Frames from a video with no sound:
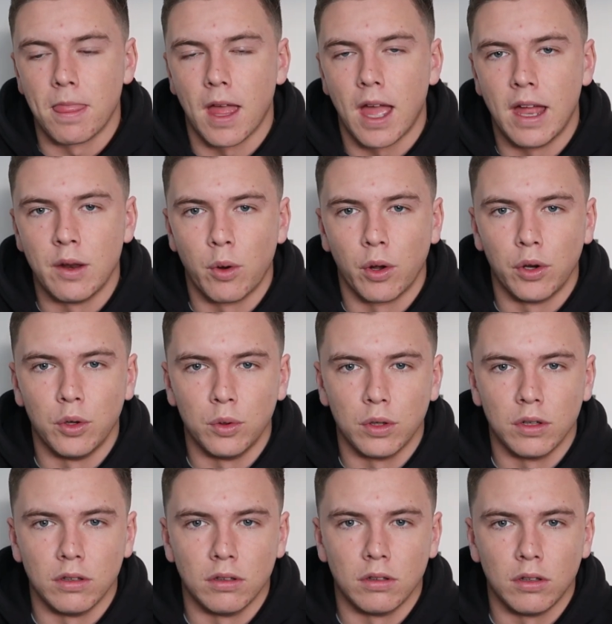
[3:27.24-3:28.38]
Anyone
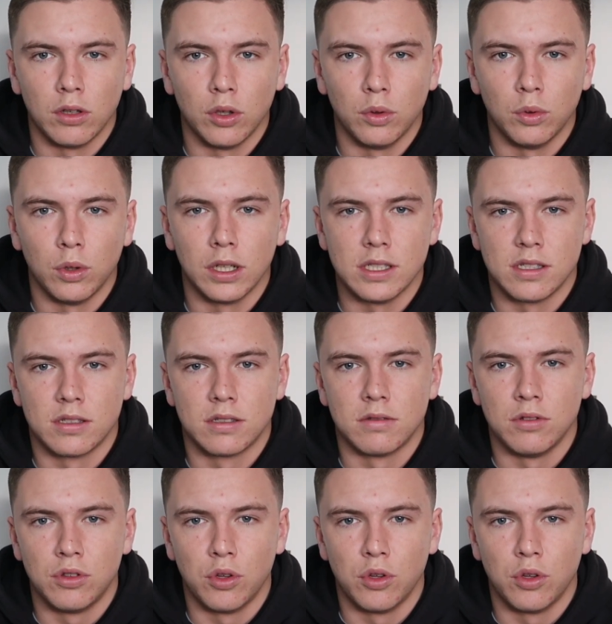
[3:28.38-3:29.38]
who has